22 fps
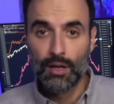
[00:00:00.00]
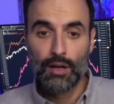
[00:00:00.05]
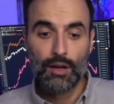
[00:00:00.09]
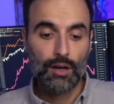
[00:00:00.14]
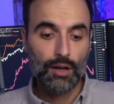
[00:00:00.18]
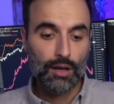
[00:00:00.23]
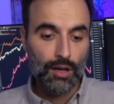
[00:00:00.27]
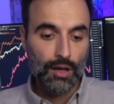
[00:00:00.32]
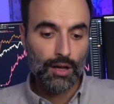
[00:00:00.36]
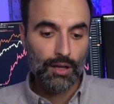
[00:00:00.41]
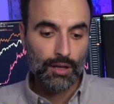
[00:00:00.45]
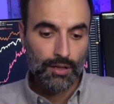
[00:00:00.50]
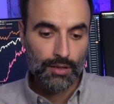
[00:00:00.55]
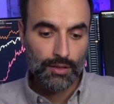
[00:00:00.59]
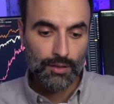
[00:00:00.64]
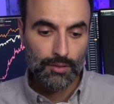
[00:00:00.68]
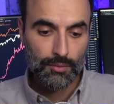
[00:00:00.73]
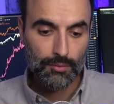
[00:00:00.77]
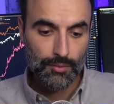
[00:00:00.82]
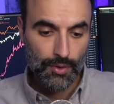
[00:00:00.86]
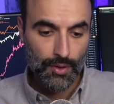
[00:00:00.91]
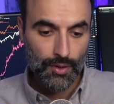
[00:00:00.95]
on
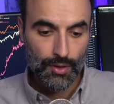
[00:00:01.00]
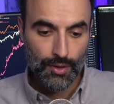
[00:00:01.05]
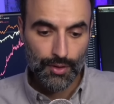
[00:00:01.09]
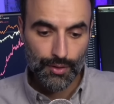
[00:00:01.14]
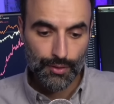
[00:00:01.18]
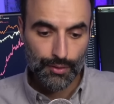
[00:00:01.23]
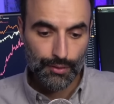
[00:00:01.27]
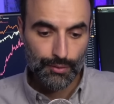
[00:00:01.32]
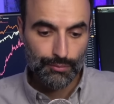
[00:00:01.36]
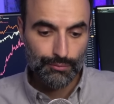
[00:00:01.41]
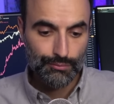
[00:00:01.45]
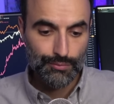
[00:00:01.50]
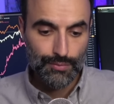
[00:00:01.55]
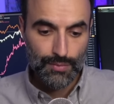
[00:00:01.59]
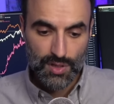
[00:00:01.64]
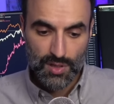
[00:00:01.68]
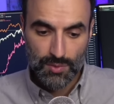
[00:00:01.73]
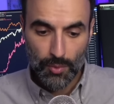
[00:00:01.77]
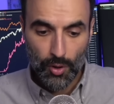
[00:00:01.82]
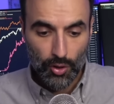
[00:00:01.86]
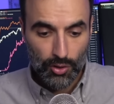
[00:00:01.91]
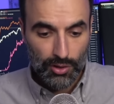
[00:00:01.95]
the
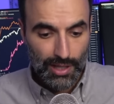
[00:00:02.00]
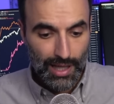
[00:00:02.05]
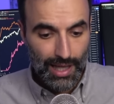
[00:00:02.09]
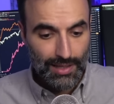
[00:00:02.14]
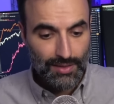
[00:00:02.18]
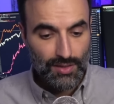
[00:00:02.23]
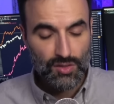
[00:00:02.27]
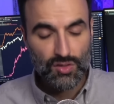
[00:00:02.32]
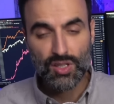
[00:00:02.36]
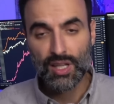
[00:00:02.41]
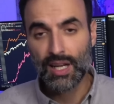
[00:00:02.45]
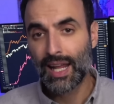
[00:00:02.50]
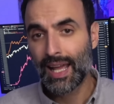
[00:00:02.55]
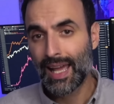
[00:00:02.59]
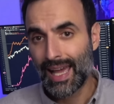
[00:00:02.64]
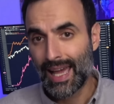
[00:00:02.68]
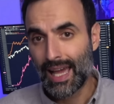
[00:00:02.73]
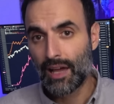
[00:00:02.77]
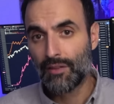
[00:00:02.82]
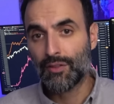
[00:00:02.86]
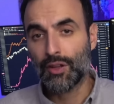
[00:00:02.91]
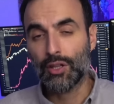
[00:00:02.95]
small classes that I
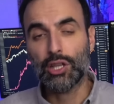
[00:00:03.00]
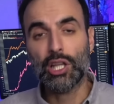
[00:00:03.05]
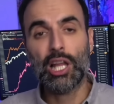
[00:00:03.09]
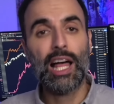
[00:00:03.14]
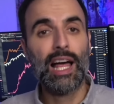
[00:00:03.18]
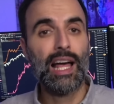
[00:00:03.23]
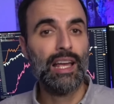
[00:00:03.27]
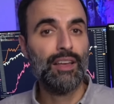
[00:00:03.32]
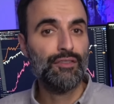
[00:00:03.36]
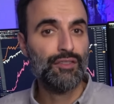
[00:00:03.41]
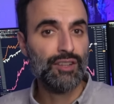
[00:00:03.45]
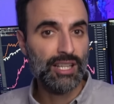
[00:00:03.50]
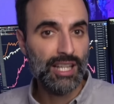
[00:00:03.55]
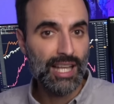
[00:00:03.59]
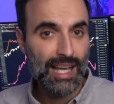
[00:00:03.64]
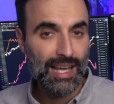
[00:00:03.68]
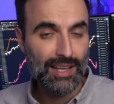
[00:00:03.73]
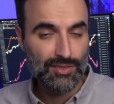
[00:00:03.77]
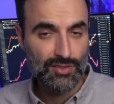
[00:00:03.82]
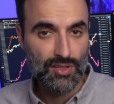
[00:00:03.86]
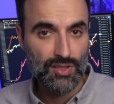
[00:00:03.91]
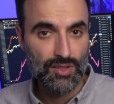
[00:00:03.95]
have, the live
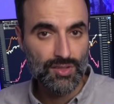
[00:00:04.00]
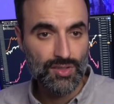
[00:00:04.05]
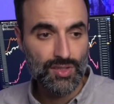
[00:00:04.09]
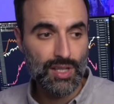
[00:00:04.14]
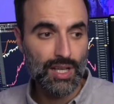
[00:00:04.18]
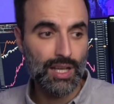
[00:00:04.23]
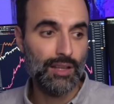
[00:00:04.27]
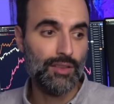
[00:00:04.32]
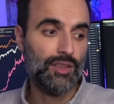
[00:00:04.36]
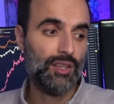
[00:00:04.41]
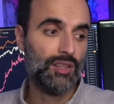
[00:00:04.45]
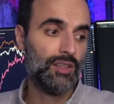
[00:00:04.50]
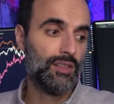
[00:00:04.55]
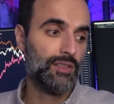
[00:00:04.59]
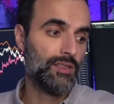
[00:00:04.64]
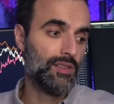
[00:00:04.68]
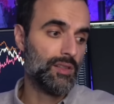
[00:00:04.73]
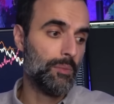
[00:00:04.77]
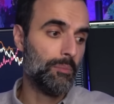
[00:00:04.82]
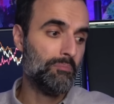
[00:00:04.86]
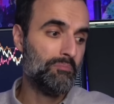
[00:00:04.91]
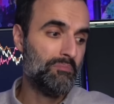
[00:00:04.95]
classes. I think this is
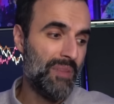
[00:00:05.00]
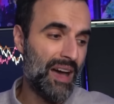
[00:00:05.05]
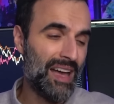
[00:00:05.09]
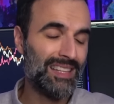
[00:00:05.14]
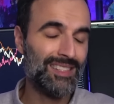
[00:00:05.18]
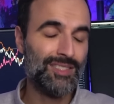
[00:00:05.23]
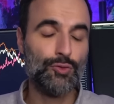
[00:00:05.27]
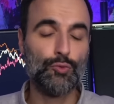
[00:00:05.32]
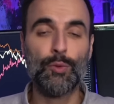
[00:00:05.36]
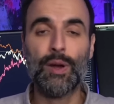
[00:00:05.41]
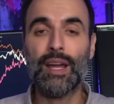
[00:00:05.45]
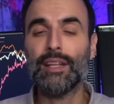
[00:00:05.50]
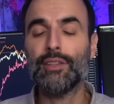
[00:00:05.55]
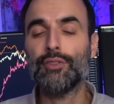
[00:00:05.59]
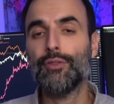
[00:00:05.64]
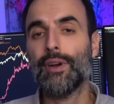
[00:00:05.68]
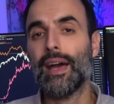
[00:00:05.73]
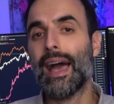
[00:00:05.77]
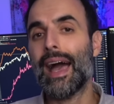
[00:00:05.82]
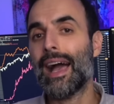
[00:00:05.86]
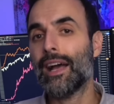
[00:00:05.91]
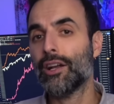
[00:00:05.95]
the best way to
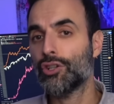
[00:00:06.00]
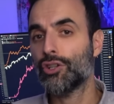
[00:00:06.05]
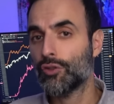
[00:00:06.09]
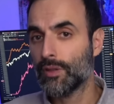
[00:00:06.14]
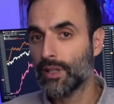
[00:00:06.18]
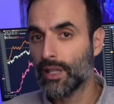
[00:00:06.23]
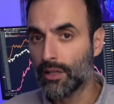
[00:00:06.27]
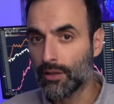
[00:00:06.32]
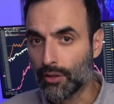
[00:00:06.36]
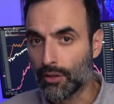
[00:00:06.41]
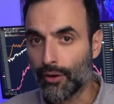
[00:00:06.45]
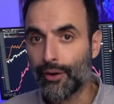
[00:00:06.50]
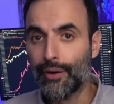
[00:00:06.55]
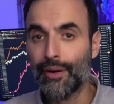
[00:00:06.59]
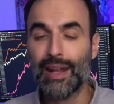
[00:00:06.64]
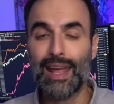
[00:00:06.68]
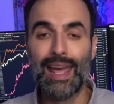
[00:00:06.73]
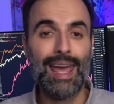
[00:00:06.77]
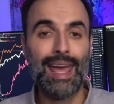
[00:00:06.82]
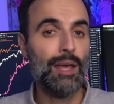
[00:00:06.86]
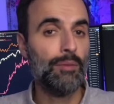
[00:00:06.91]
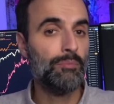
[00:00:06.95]
actually learn
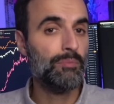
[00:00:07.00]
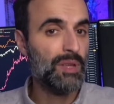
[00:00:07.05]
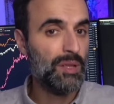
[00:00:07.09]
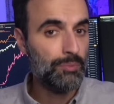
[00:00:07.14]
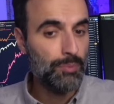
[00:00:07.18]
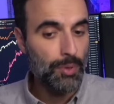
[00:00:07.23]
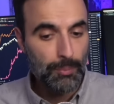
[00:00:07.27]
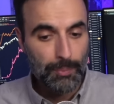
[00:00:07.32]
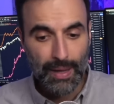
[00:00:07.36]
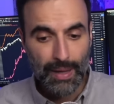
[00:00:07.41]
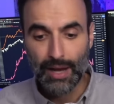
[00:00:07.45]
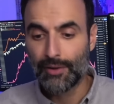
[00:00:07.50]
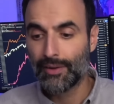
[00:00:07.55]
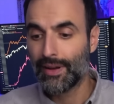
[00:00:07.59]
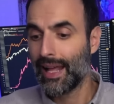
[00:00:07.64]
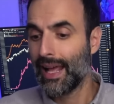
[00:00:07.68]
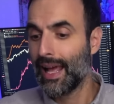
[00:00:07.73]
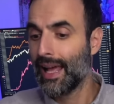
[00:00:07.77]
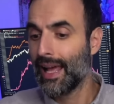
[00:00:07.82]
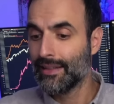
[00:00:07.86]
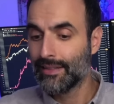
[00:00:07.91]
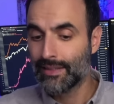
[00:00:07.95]
and be prepared
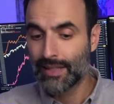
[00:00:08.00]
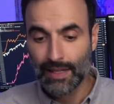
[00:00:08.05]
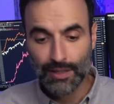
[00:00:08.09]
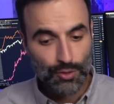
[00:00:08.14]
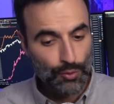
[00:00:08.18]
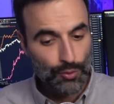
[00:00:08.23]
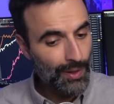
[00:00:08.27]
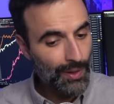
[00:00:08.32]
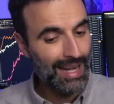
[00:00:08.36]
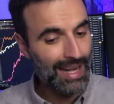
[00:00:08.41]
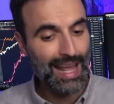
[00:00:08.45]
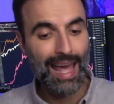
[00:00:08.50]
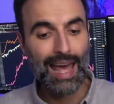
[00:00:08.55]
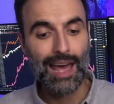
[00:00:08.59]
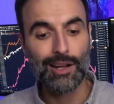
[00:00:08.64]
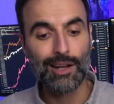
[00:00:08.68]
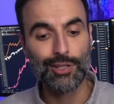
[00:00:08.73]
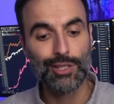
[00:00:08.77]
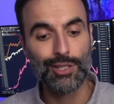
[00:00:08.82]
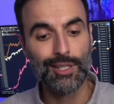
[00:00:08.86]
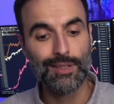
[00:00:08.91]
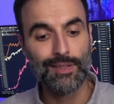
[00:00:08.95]
and take the right
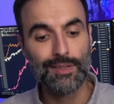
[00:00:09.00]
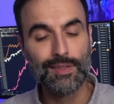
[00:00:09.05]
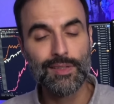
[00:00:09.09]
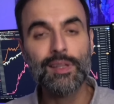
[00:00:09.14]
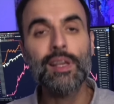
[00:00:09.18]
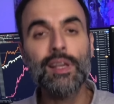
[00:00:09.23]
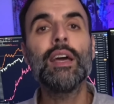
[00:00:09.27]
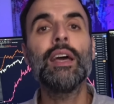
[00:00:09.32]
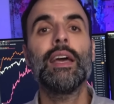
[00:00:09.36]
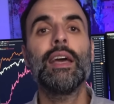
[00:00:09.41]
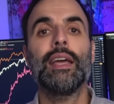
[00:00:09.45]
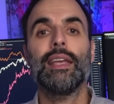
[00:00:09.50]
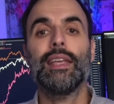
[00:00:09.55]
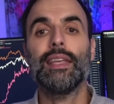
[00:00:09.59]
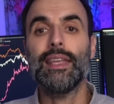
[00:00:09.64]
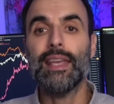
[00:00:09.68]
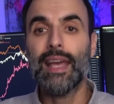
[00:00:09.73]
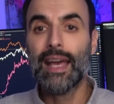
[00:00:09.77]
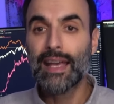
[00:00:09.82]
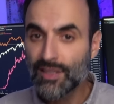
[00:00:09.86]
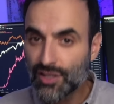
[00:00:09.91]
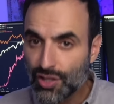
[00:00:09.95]
actions
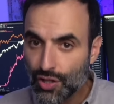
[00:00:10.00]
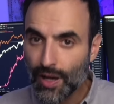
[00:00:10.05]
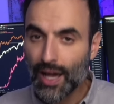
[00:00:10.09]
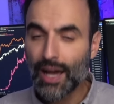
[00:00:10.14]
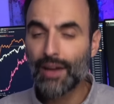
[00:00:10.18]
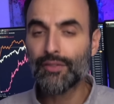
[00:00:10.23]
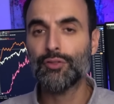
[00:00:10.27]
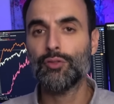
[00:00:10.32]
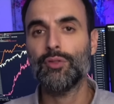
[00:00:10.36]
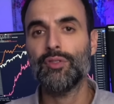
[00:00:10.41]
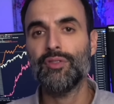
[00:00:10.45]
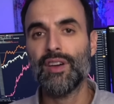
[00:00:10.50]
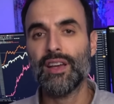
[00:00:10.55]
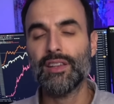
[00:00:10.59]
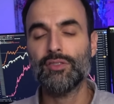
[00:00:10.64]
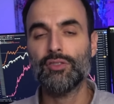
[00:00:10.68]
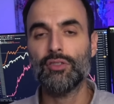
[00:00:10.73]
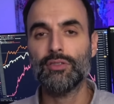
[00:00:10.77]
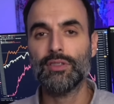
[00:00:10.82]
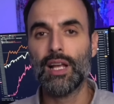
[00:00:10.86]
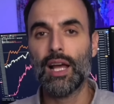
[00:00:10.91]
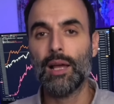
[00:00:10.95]
Yes, you have to invest
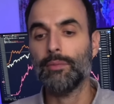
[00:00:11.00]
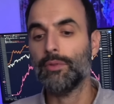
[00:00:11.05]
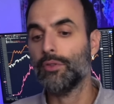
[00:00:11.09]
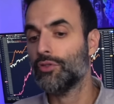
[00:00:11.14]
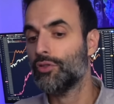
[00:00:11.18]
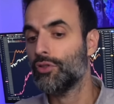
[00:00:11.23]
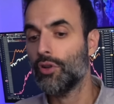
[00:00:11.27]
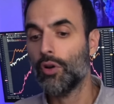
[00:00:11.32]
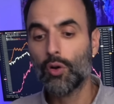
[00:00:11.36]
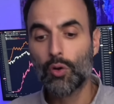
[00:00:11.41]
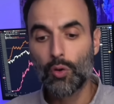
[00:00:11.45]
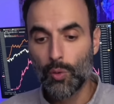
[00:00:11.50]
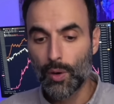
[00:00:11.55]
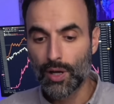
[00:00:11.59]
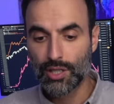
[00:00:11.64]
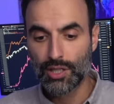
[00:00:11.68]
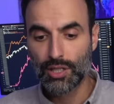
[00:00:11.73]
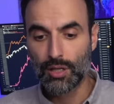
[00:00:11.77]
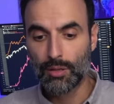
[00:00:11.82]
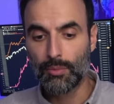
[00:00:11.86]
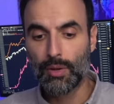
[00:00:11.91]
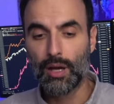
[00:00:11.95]
your time. There's no
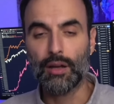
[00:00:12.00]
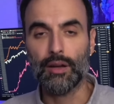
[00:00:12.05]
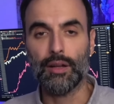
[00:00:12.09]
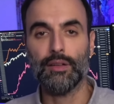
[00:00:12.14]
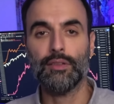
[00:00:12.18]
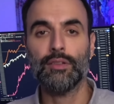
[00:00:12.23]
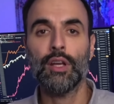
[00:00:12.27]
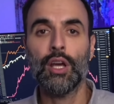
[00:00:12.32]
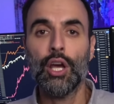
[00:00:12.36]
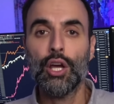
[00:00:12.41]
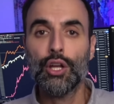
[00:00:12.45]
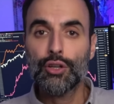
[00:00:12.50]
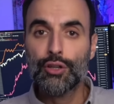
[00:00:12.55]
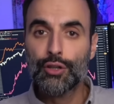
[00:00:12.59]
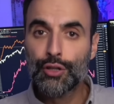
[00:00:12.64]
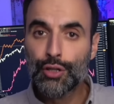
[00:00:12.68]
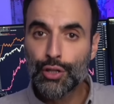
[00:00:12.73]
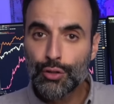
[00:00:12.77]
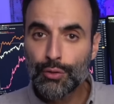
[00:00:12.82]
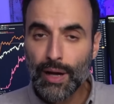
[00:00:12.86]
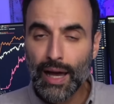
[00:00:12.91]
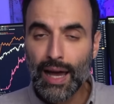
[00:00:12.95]
question about it.
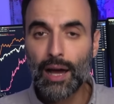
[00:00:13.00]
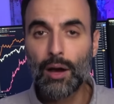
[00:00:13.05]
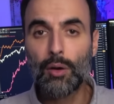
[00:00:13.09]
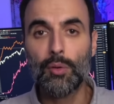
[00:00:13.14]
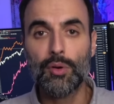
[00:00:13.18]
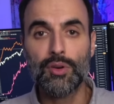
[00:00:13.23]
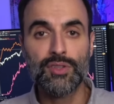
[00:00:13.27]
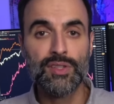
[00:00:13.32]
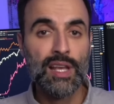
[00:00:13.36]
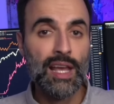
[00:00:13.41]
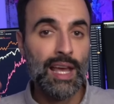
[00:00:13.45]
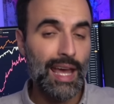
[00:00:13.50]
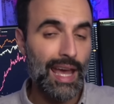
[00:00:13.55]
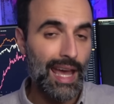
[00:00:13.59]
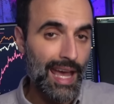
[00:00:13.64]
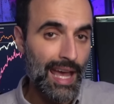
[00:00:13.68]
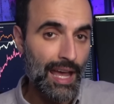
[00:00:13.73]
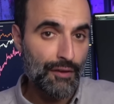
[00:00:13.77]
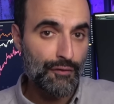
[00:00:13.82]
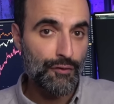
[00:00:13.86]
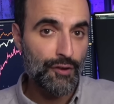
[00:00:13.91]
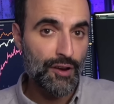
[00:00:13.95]
Two hours
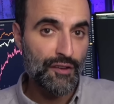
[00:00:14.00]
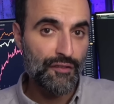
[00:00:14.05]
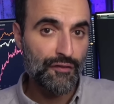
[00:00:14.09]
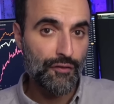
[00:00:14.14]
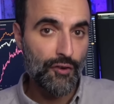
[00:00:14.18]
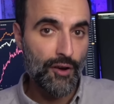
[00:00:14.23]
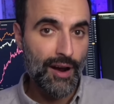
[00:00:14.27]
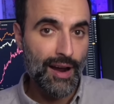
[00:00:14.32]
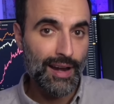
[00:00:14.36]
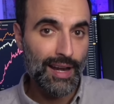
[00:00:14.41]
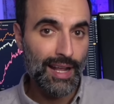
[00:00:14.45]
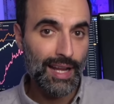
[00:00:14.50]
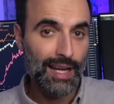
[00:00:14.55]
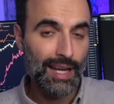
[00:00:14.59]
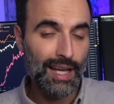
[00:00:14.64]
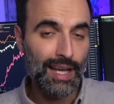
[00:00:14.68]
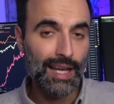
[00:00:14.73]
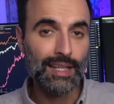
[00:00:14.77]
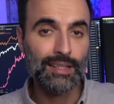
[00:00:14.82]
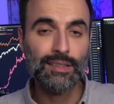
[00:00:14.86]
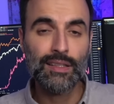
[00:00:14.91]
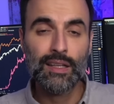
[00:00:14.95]
every Friday
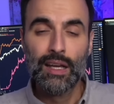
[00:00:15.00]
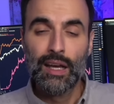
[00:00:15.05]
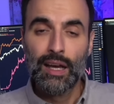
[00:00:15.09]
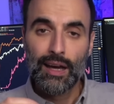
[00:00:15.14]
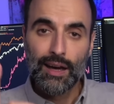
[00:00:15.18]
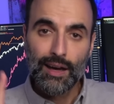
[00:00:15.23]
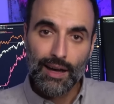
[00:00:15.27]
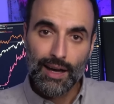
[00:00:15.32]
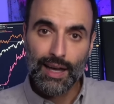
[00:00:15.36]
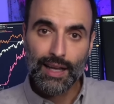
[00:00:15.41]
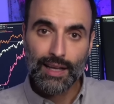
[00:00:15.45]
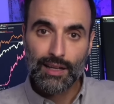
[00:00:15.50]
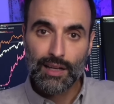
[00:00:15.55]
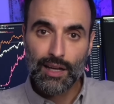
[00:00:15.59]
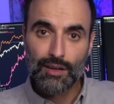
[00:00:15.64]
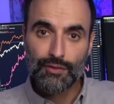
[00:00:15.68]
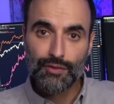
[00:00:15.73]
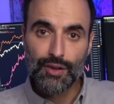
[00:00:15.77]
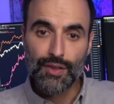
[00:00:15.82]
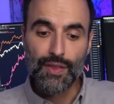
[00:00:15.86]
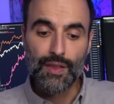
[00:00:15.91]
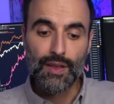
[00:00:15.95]
night. I
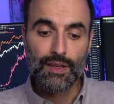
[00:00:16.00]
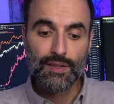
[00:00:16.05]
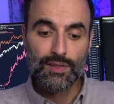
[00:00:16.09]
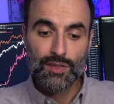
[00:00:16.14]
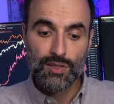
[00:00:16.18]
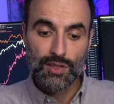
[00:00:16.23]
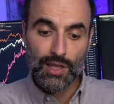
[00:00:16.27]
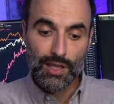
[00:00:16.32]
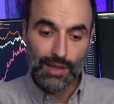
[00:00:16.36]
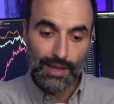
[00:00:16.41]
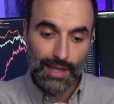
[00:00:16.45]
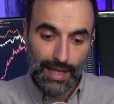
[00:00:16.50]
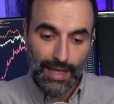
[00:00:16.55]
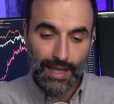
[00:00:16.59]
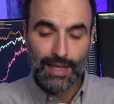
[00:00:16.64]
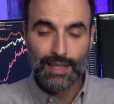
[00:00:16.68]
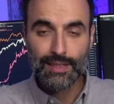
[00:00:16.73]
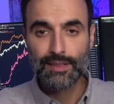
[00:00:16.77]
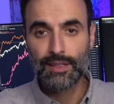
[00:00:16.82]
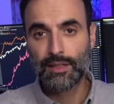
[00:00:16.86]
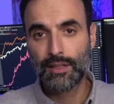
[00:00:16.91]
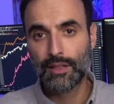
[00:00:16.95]
cover this. The link
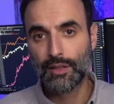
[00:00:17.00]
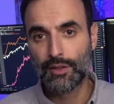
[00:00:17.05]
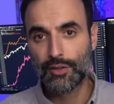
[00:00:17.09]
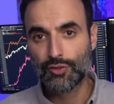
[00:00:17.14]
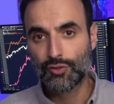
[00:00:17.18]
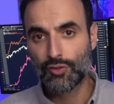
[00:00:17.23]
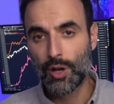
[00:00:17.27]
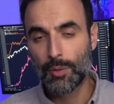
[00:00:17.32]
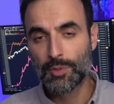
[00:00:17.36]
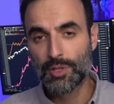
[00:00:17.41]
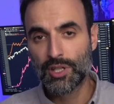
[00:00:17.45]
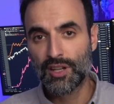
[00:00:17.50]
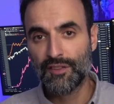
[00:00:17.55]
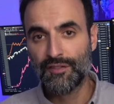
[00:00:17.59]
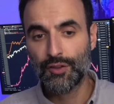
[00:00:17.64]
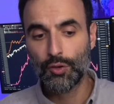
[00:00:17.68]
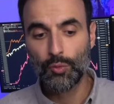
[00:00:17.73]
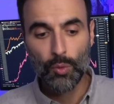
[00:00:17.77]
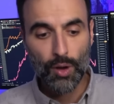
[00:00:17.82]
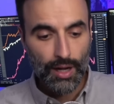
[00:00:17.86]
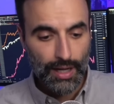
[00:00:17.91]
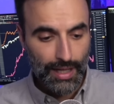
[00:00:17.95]
is in the description if
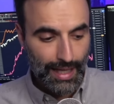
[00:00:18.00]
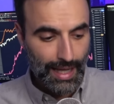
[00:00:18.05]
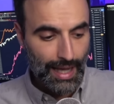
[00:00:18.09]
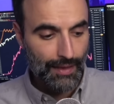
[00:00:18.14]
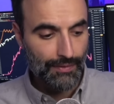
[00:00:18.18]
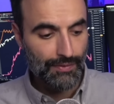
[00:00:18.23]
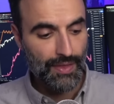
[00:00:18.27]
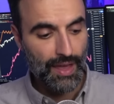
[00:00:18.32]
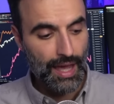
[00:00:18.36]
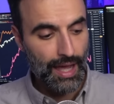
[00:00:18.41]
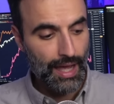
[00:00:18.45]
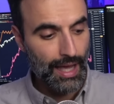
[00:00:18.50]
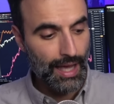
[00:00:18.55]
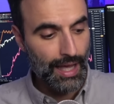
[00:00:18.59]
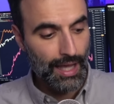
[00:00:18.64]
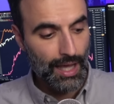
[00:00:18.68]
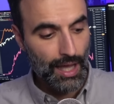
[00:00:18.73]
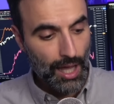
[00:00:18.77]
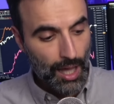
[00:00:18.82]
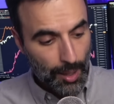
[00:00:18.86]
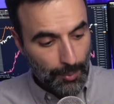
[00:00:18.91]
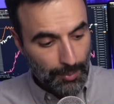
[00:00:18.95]
you want to get that. I
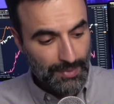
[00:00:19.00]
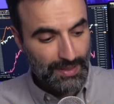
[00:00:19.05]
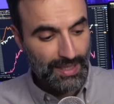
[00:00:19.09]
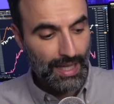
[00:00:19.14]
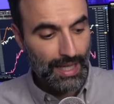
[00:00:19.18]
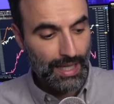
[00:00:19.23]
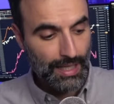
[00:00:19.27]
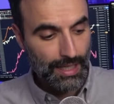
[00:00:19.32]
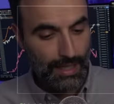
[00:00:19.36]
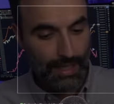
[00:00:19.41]
updated